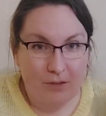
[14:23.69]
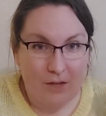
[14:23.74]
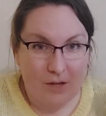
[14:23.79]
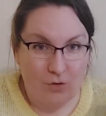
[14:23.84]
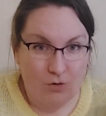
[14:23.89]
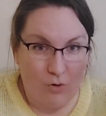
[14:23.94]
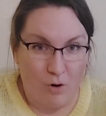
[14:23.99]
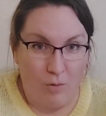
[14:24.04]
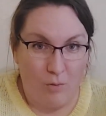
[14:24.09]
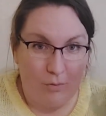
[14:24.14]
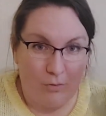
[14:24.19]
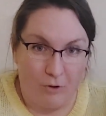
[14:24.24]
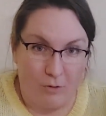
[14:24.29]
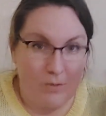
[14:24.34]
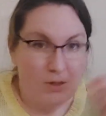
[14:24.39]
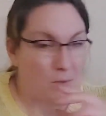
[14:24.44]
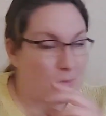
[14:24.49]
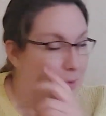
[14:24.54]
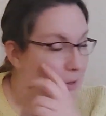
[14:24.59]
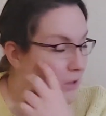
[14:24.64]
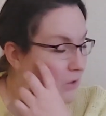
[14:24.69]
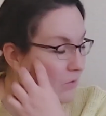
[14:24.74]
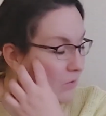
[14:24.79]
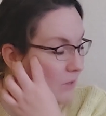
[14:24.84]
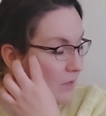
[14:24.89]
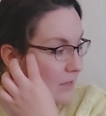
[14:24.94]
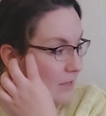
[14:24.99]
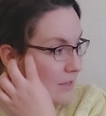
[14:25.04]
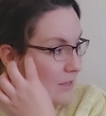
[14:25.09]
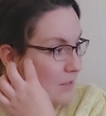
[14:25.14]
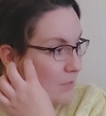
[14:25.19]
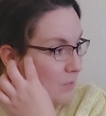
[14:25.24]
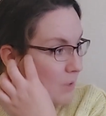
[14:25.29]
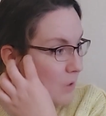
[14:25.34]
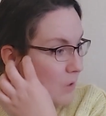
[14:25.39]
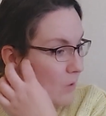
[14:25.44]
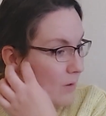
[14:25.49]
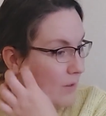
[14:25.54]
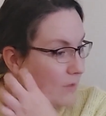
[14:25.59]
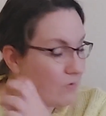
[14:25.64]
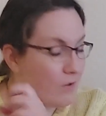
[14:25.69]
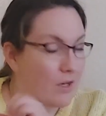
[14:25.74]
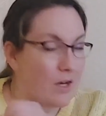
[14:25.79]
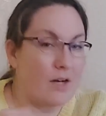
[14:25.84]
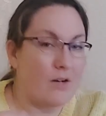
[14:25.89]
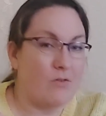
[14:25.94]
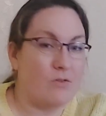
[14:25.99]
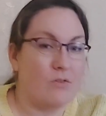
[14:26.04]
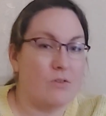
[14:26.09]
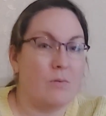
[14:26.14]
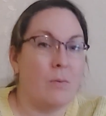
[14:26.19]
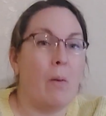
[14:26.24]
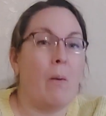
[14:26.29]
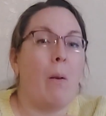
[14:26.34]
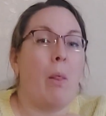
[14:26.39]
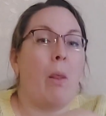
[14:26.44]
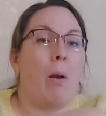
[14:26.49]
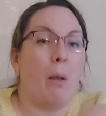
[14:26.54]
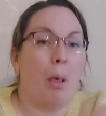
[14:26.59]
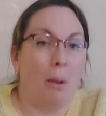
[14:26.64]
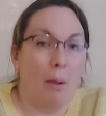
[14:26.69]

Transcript: a drop from a spoon into the bowl. And if it kind of then